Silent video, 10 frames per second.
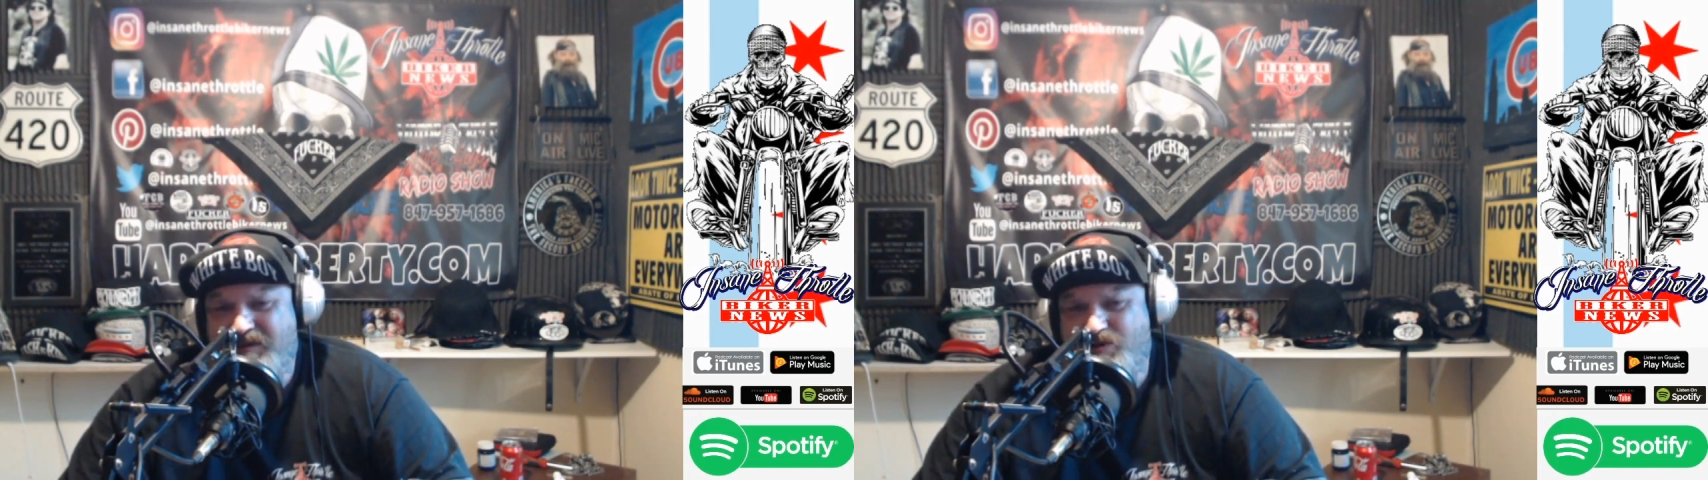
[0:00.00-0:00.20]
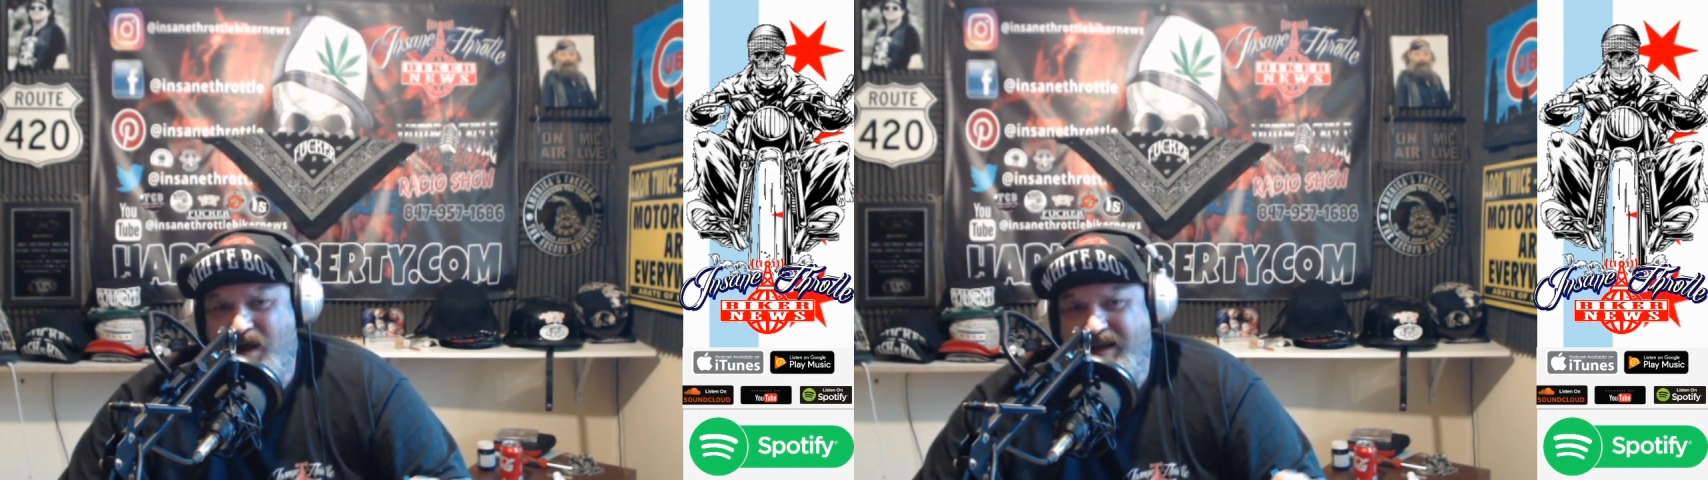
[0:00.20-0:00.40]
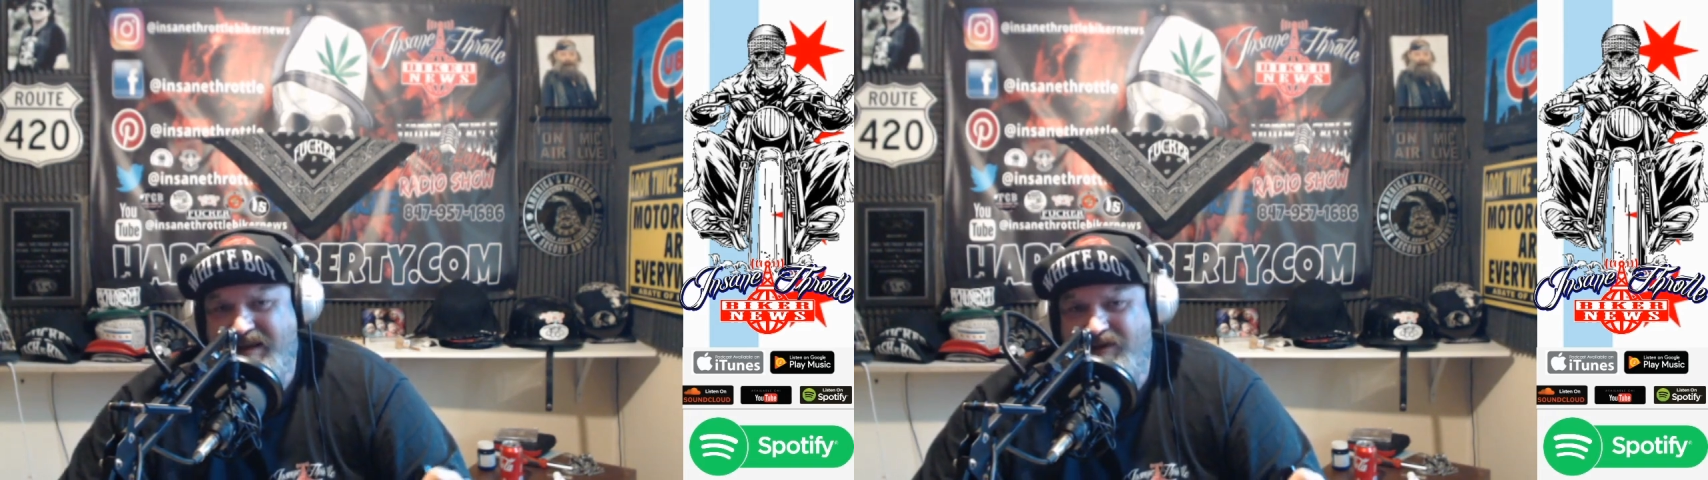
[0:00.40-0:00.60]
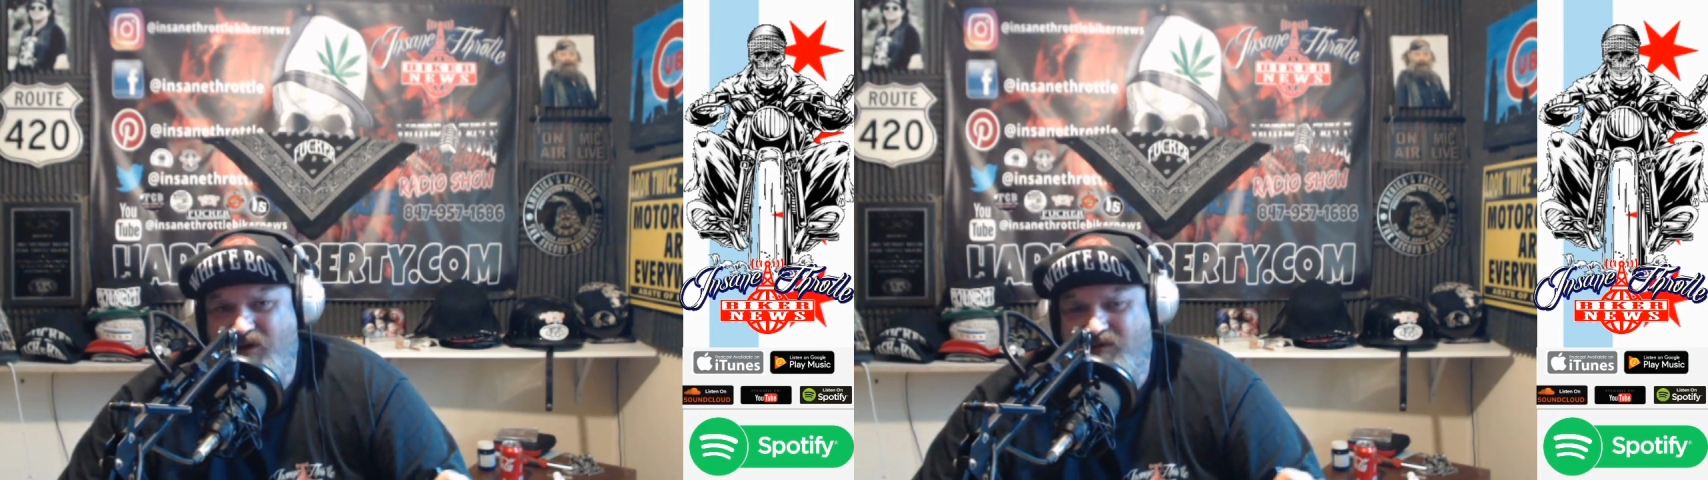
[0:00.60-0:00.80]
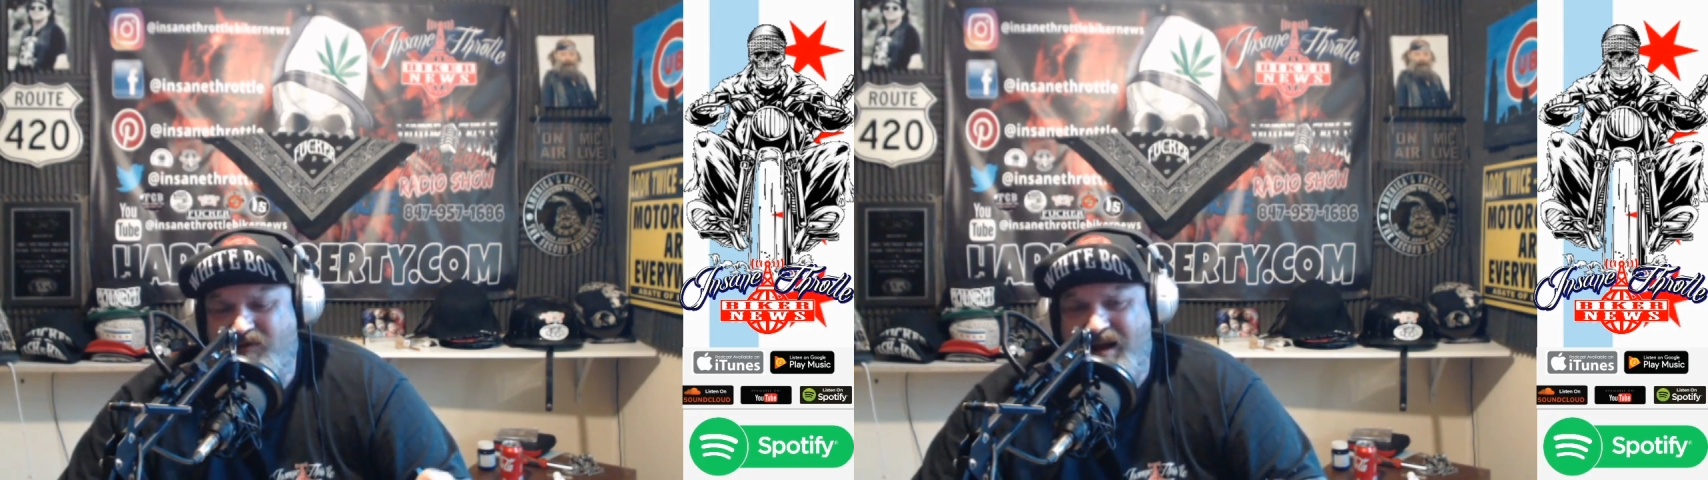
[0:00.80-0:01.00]
to try to get
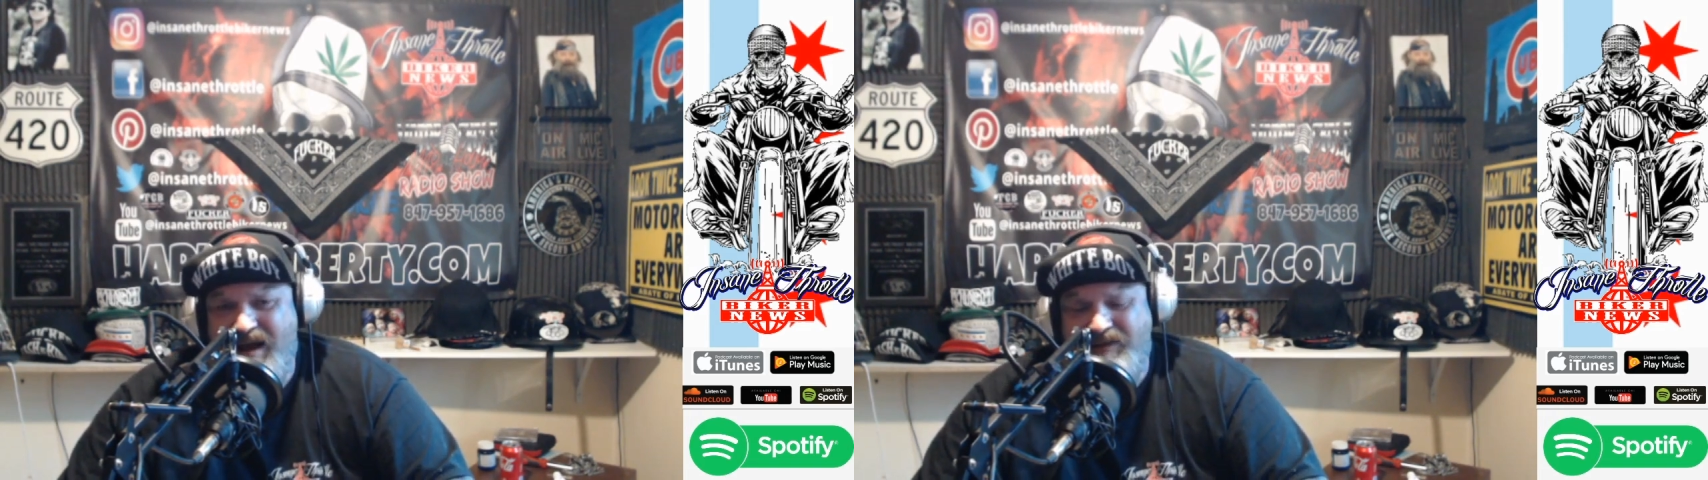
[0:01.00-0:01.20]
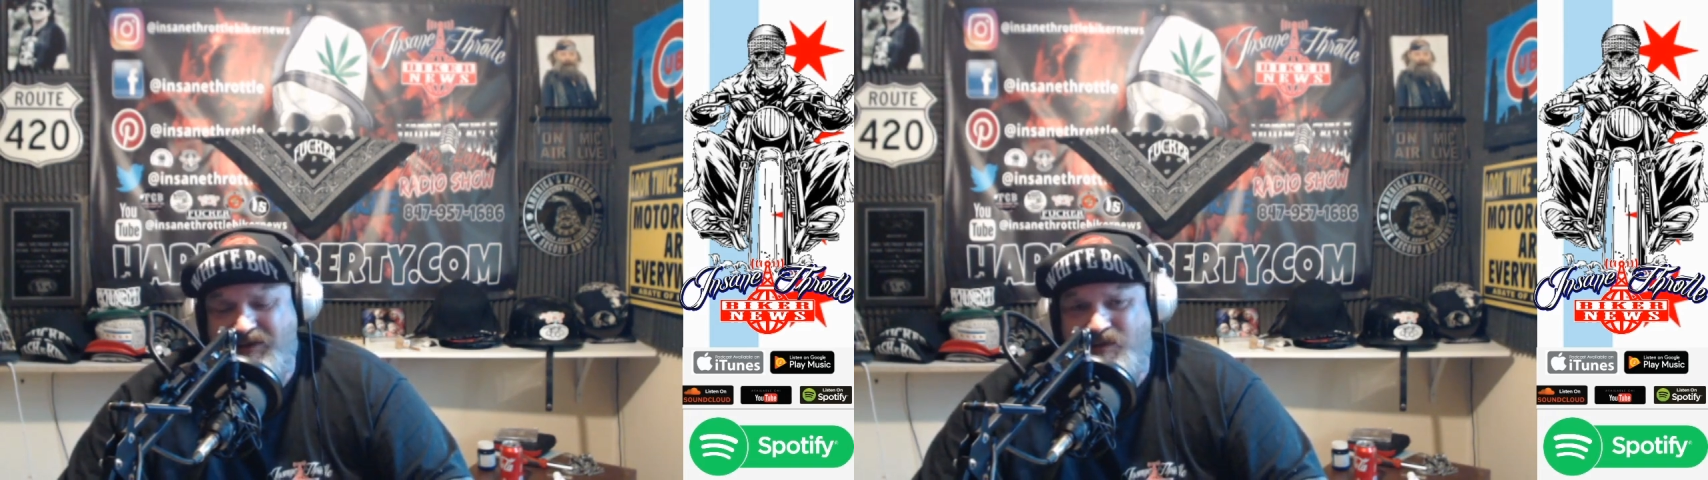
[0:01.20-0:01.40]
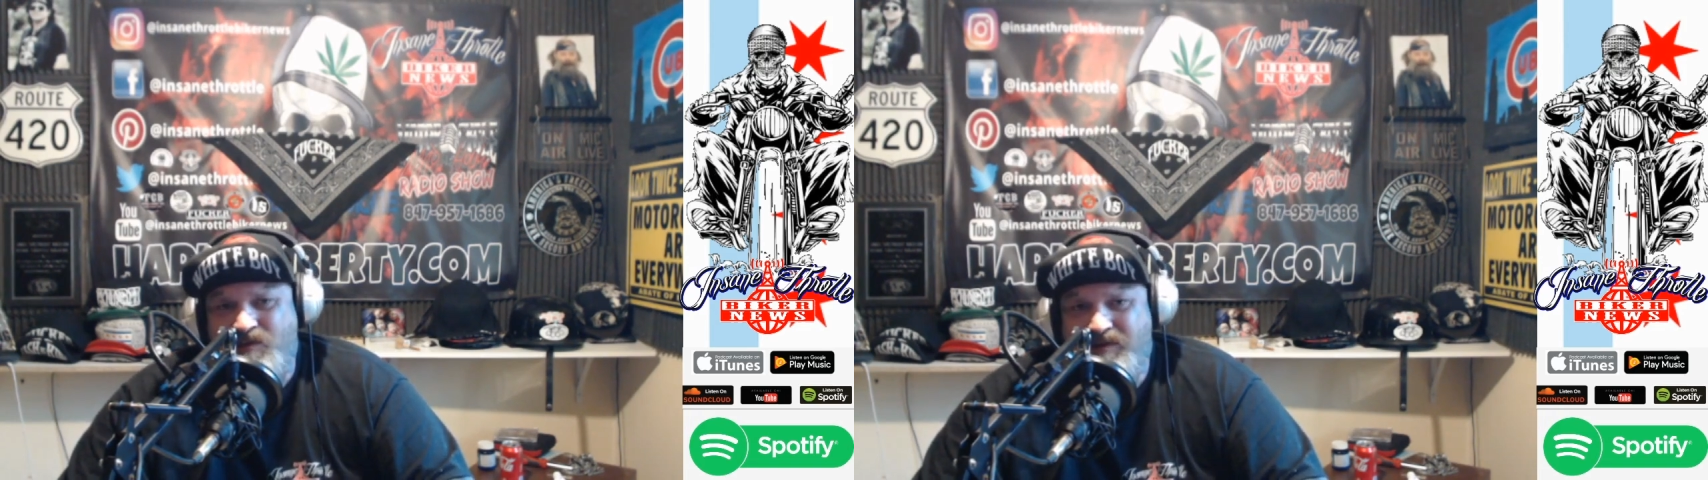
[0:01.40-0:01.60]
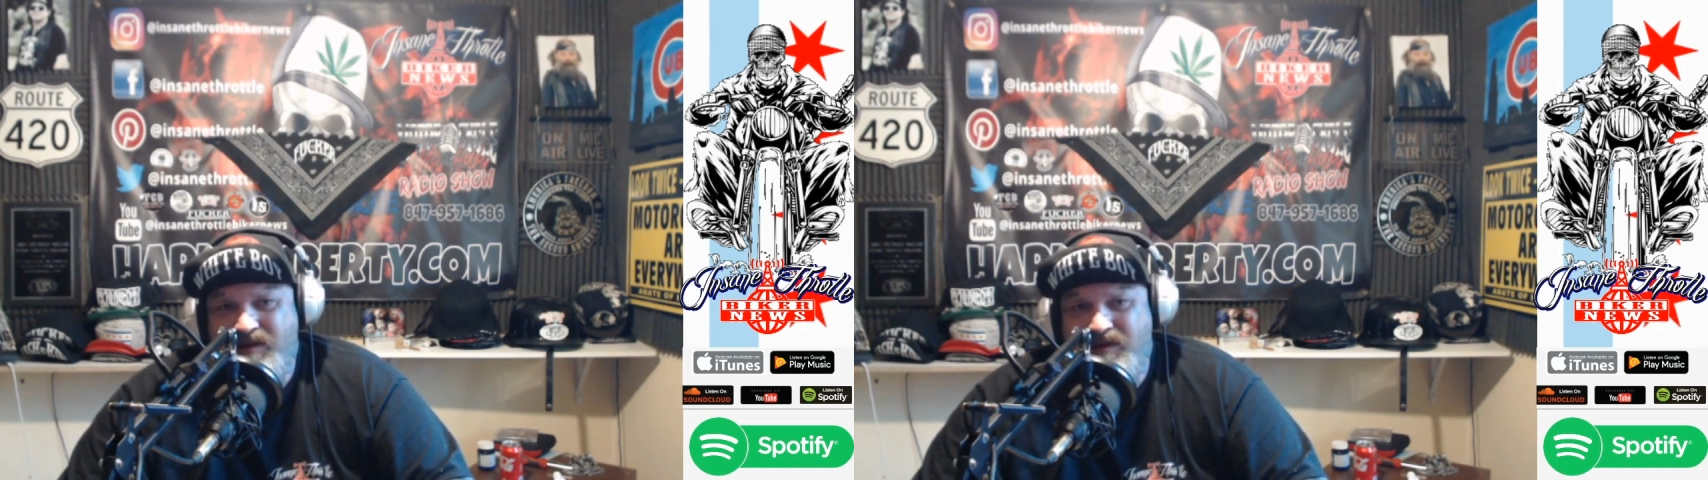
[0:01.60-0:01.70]
over on you?